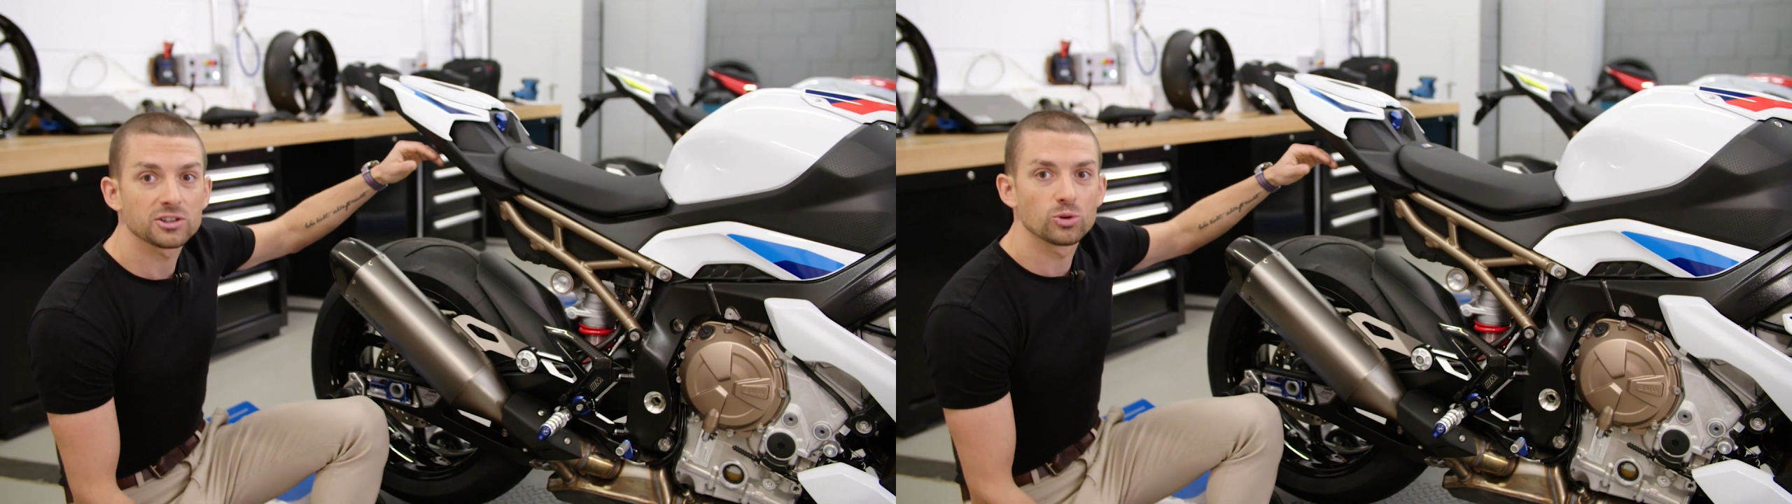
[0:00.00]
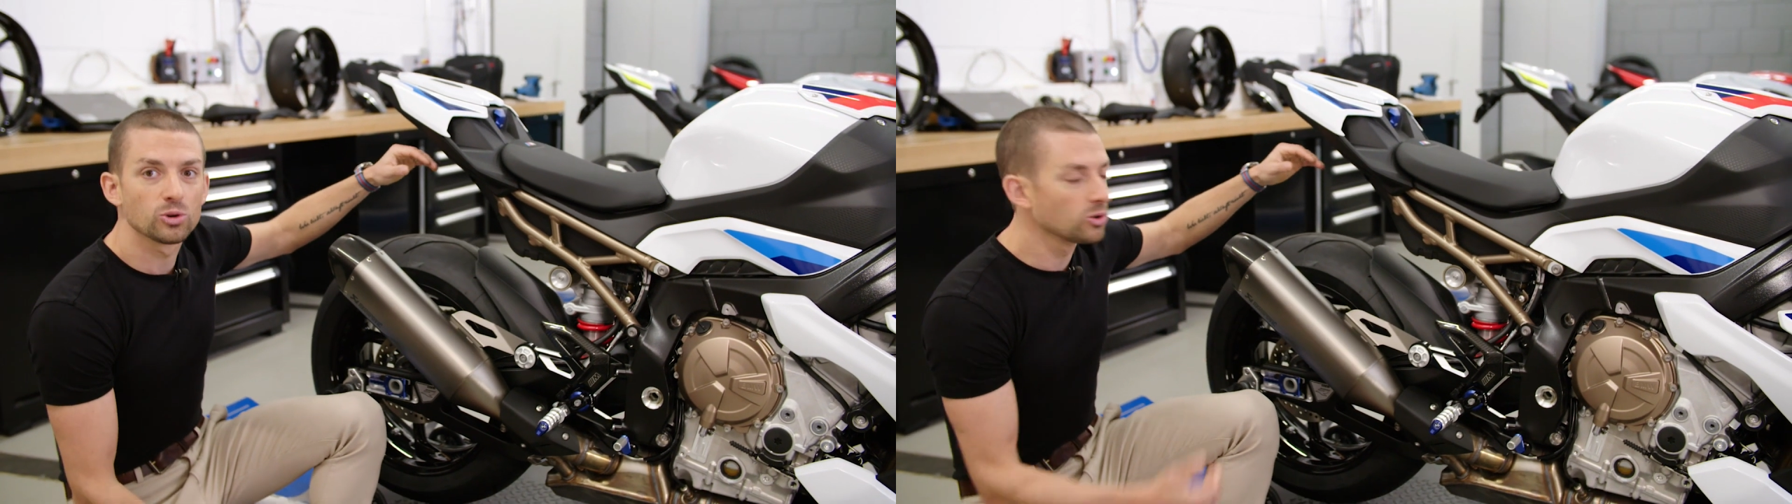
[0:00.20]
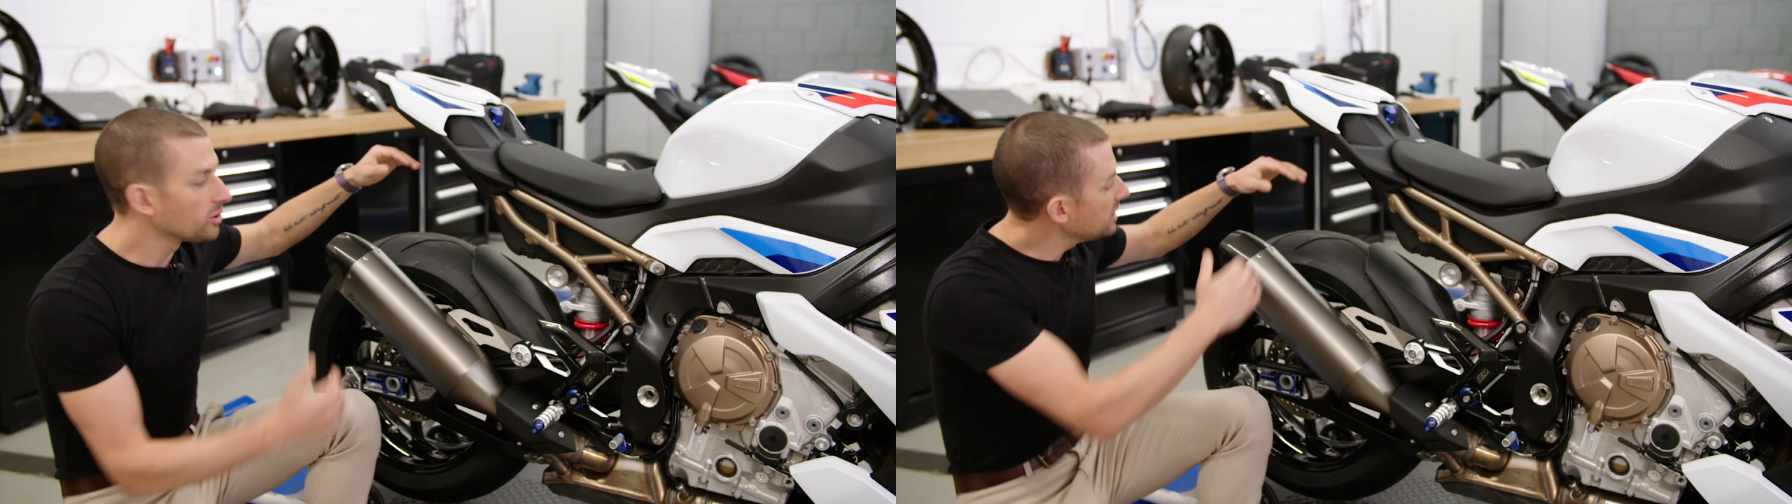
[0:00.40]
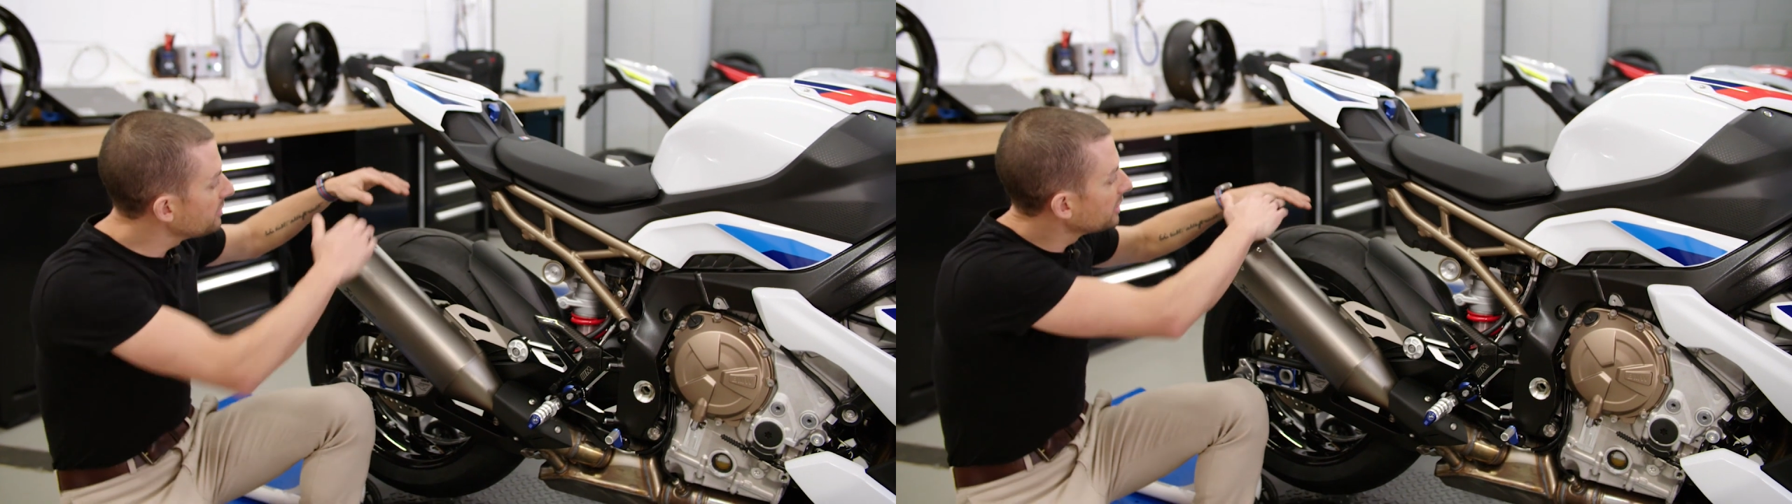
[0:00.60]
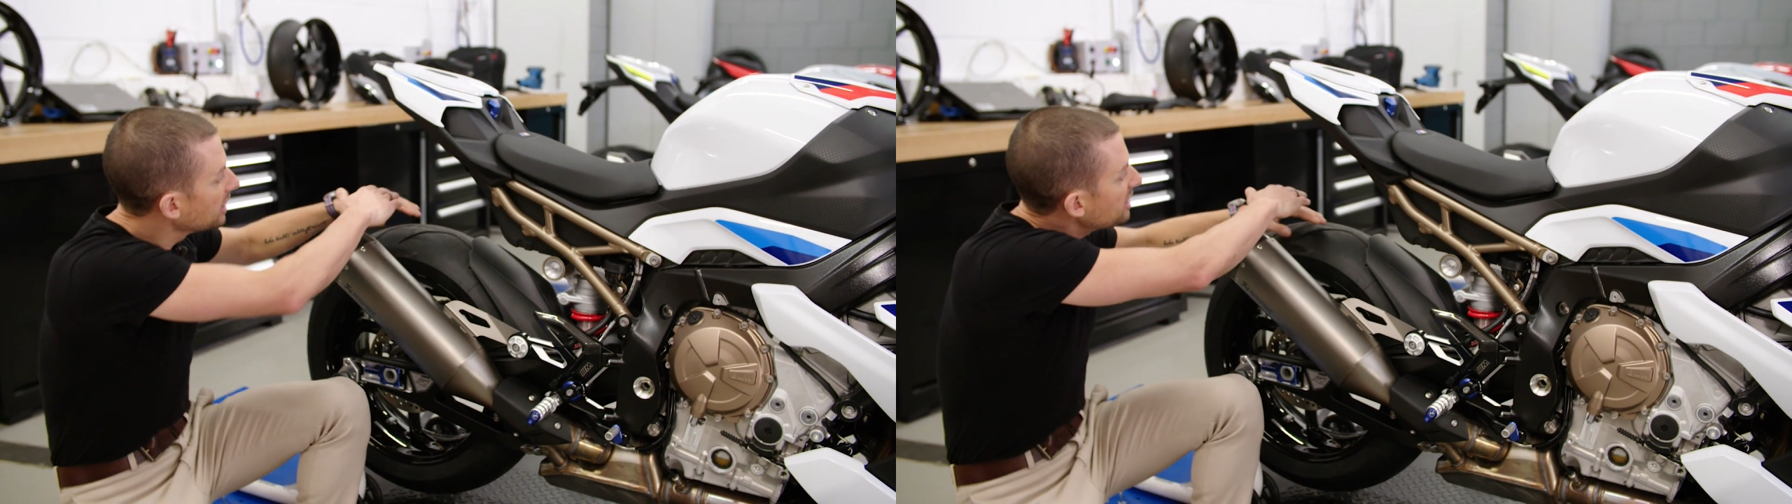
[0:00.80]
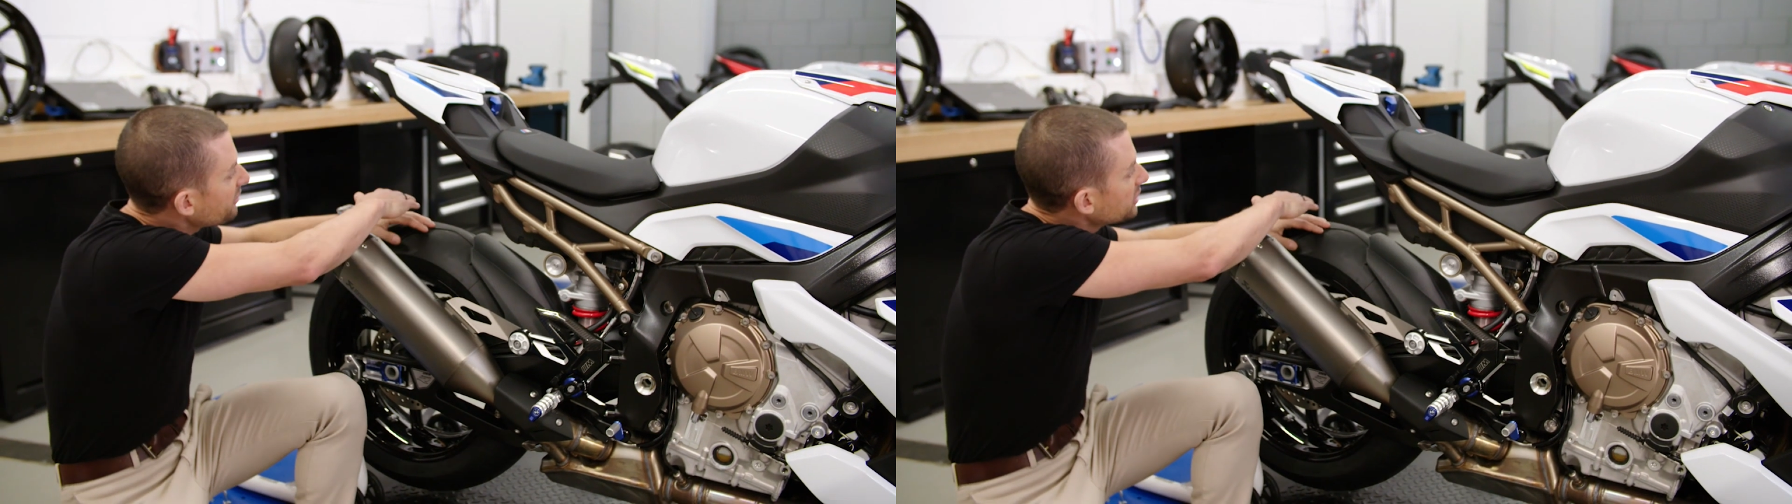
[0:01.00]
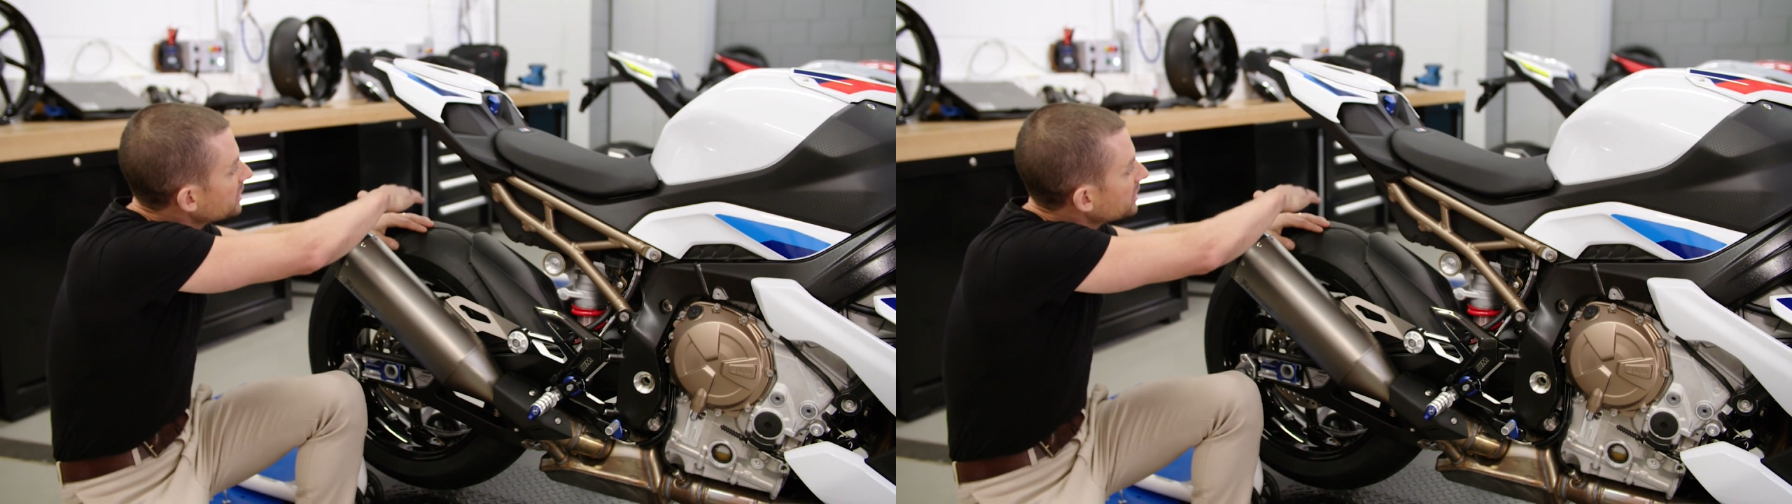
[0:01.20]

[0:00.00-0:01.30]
to even lift the